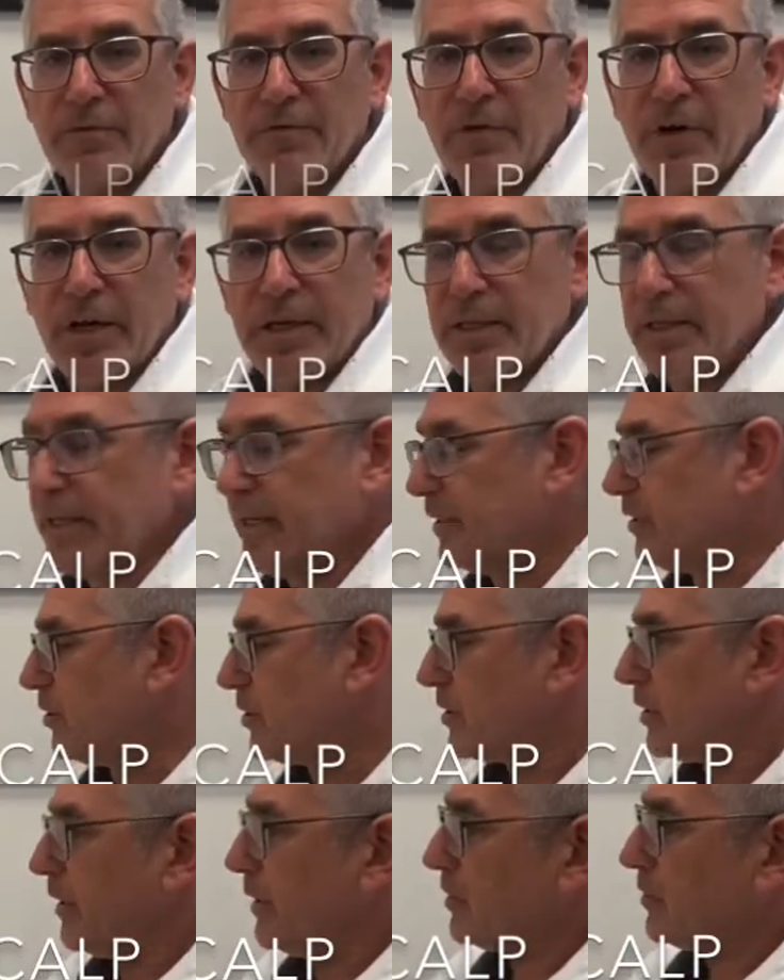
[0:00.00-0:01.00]
finally, I'd
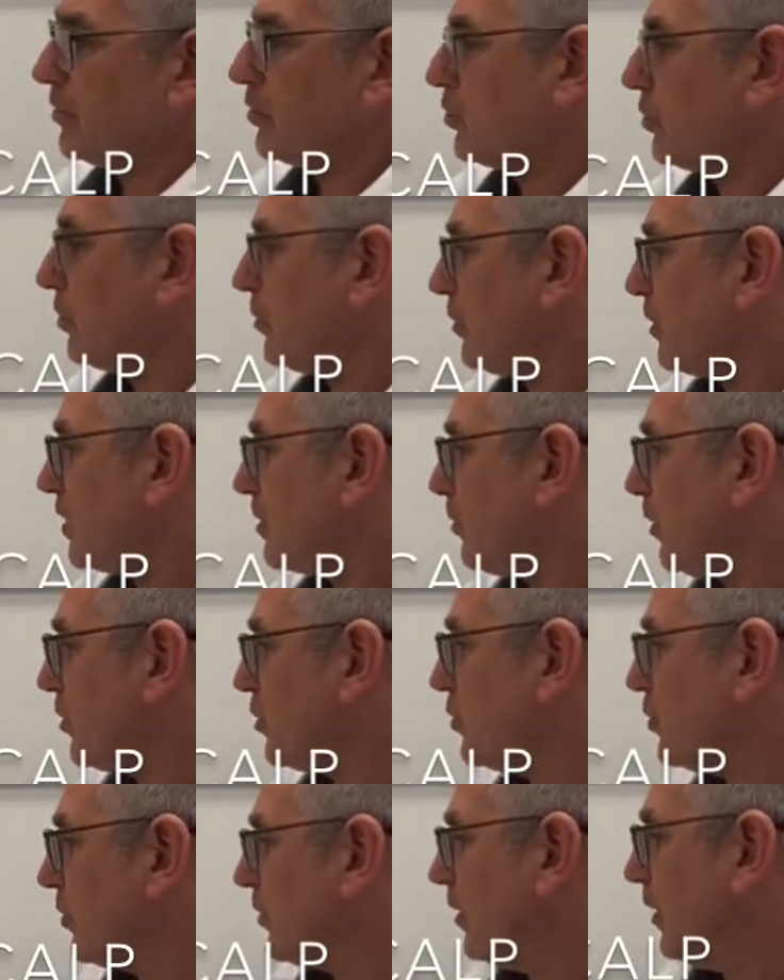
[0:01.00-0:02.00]
just like to show this
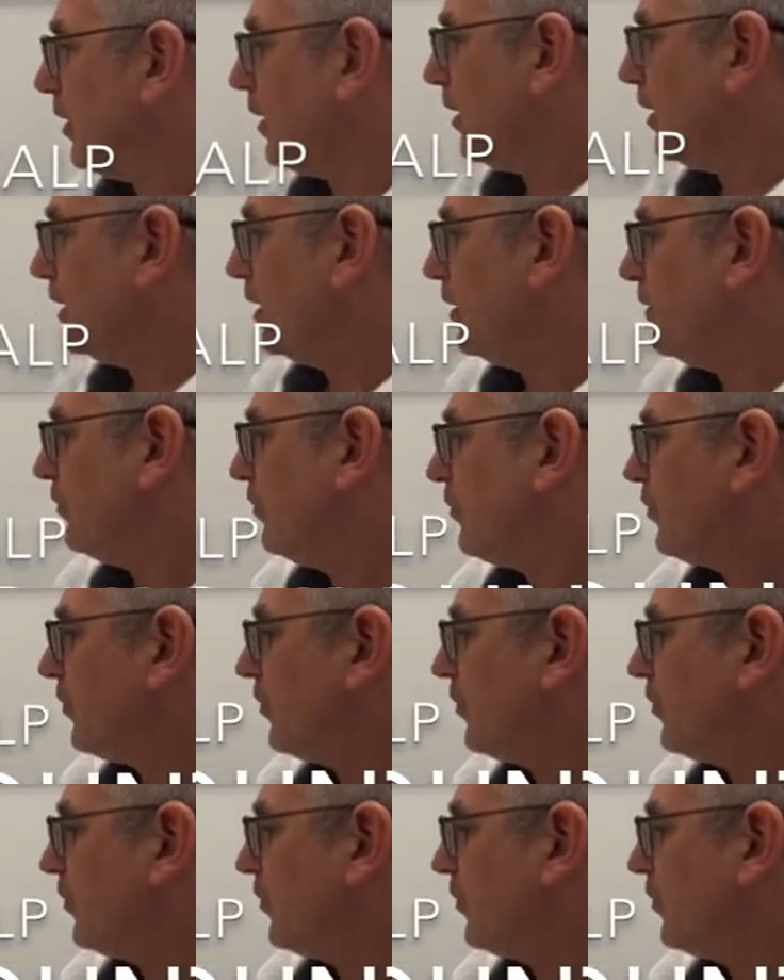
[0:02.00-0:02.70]
picture of